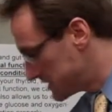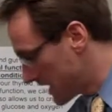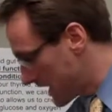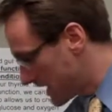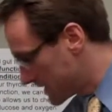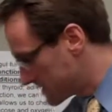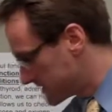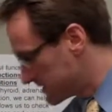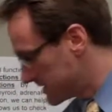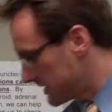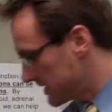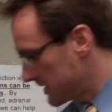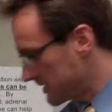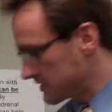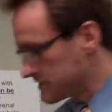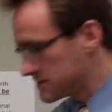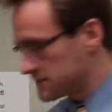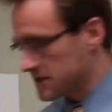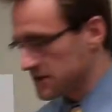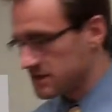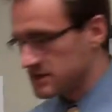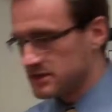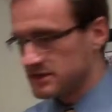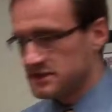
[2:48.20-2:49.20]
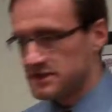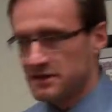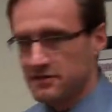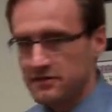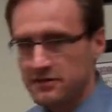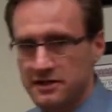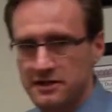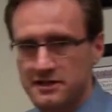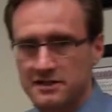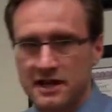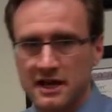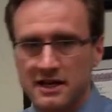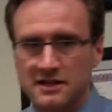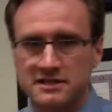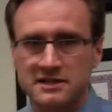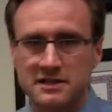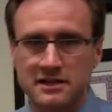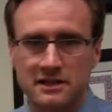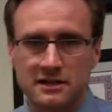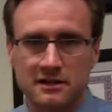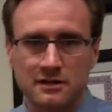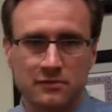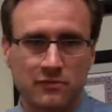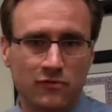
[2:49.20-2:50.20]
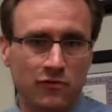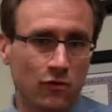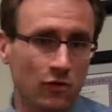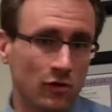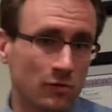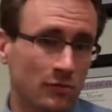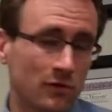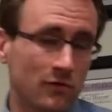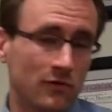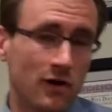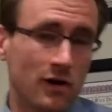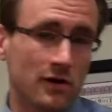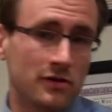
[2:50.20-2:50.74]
testing in the form of,